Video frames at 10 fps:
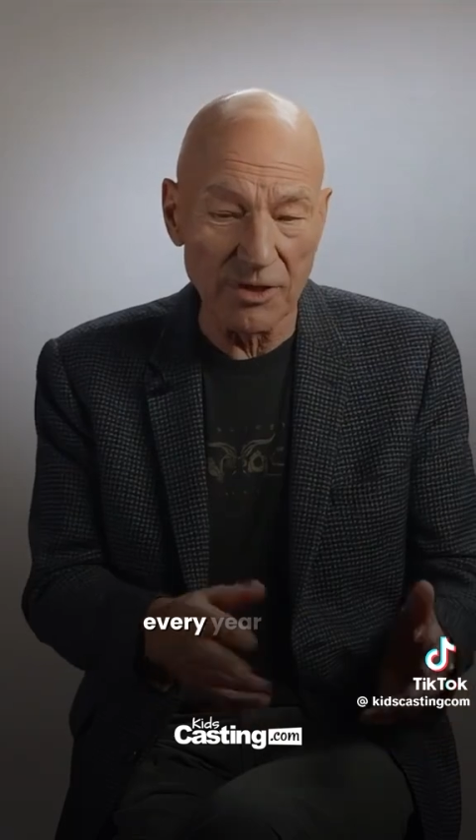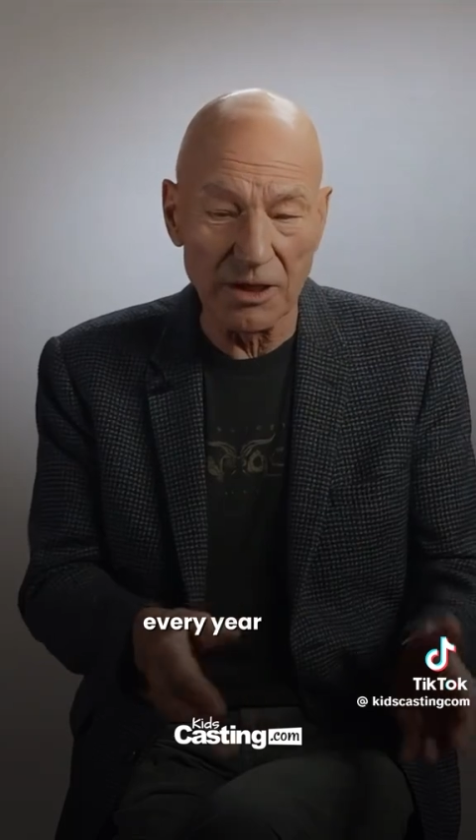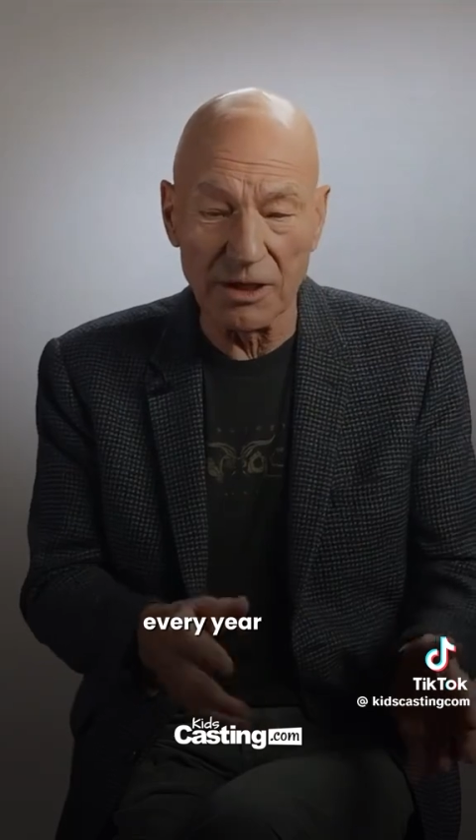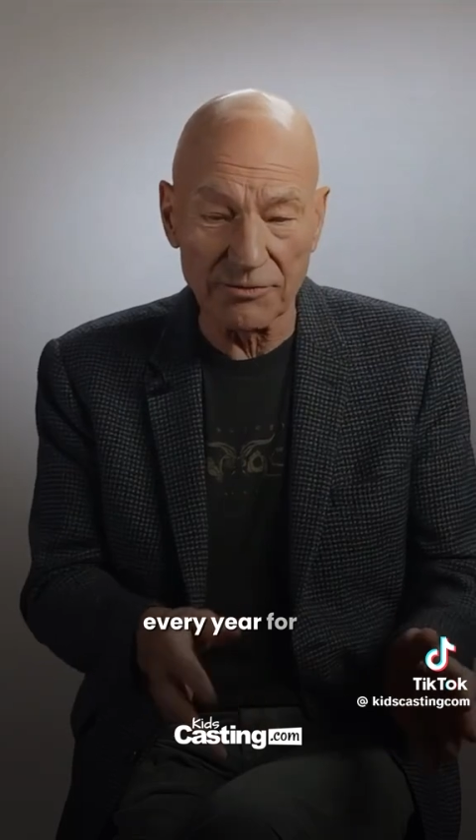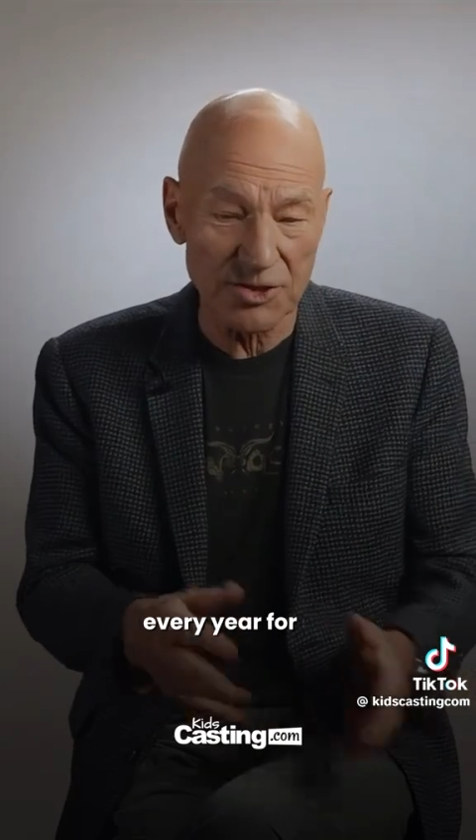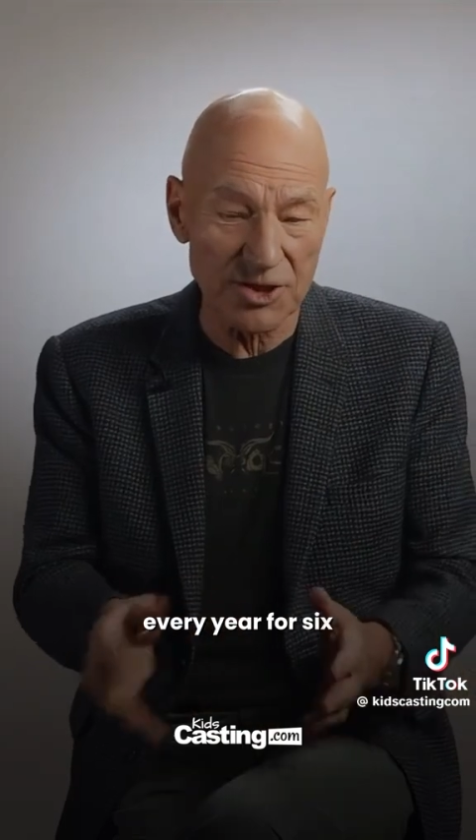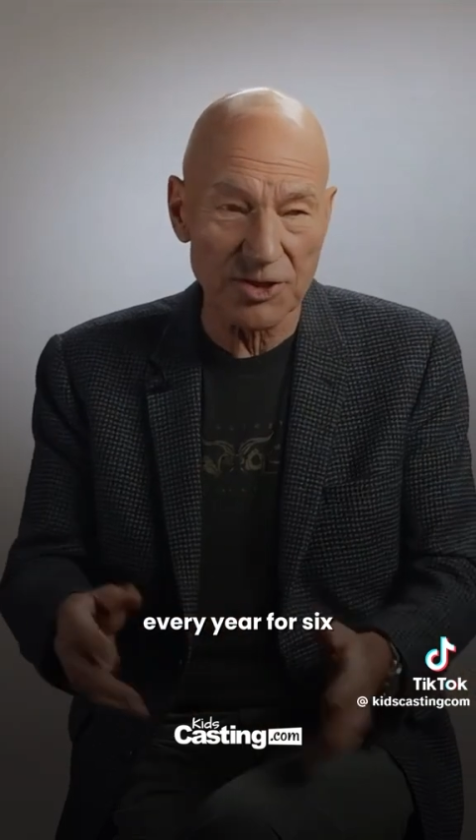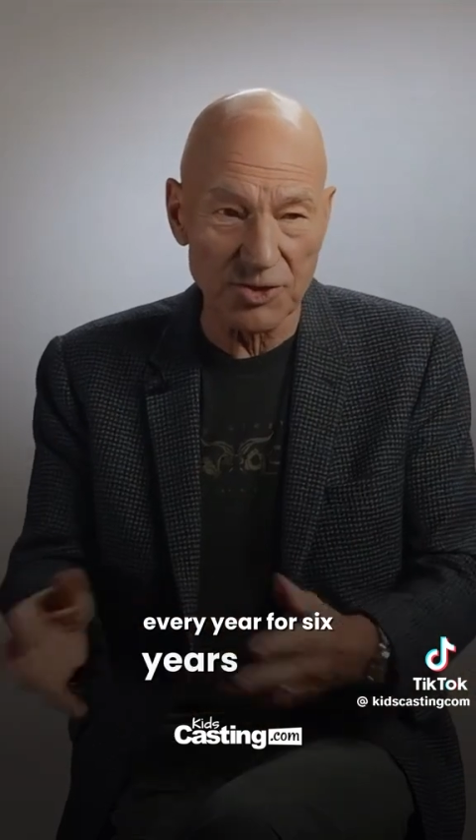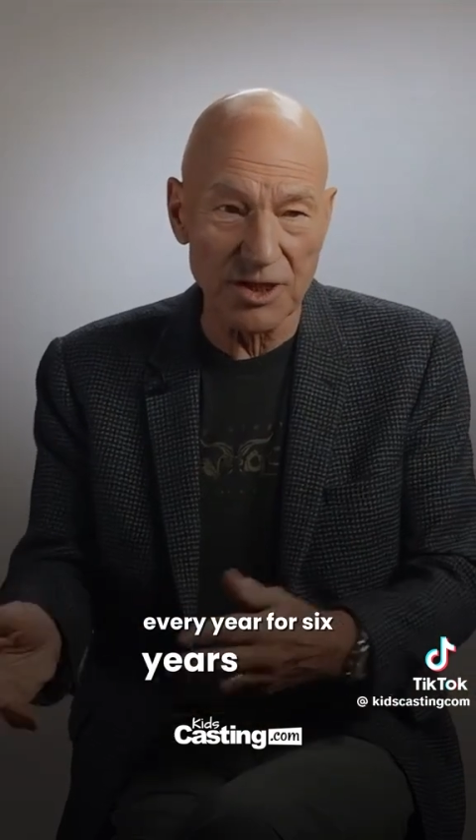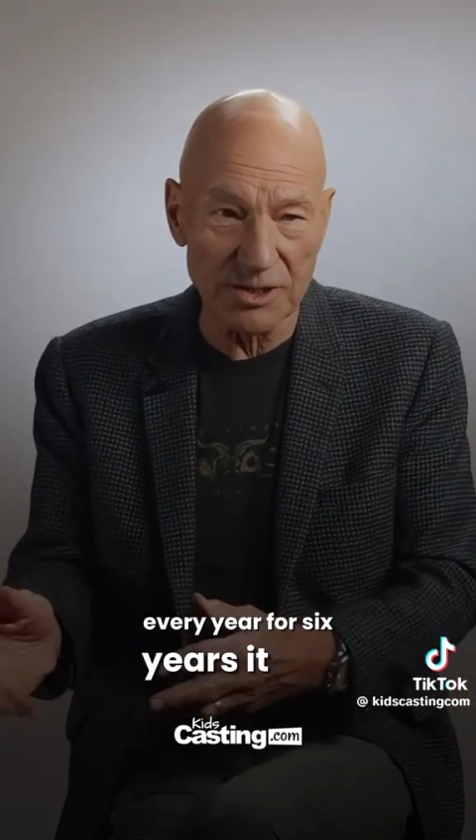year for
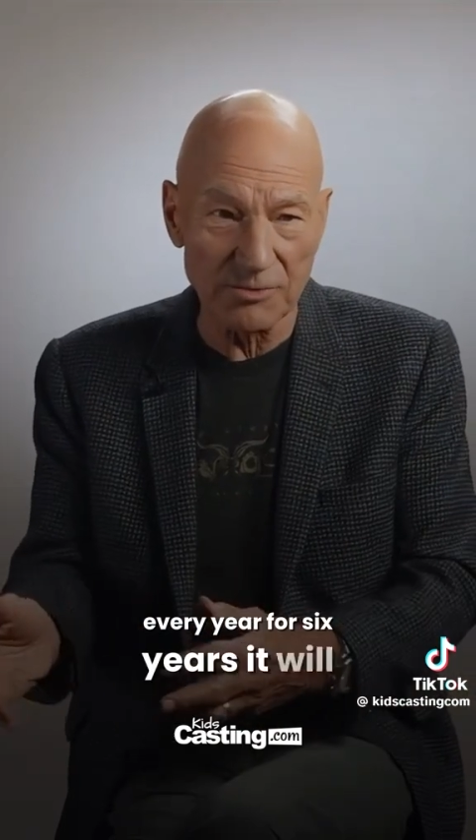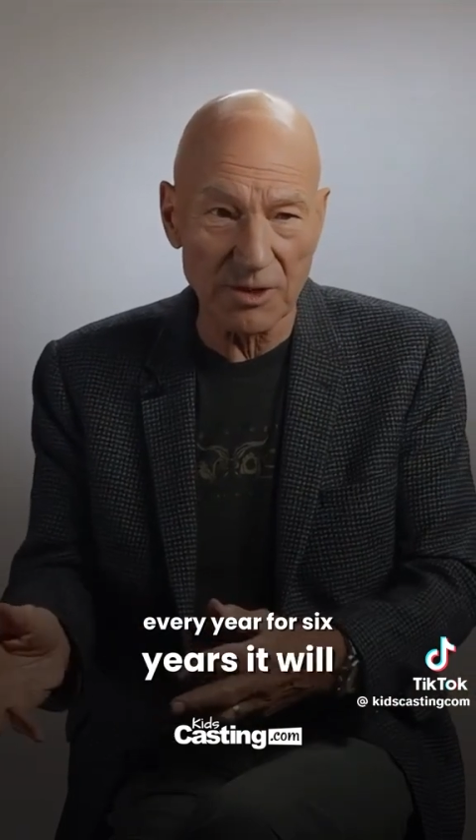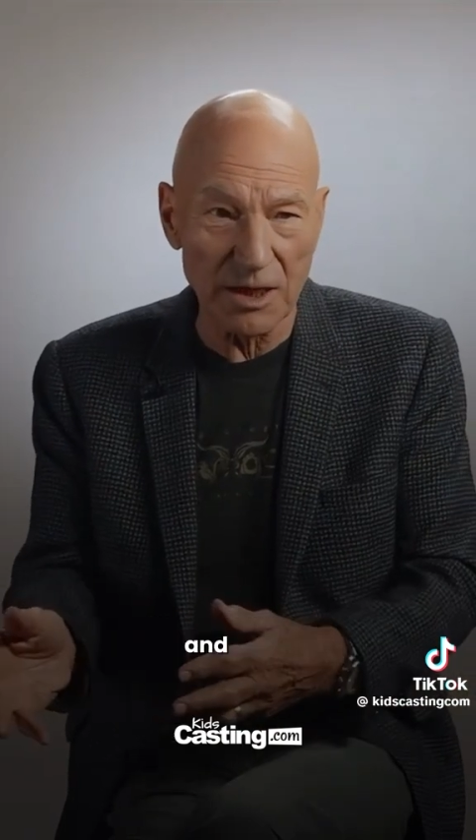6 years, it will,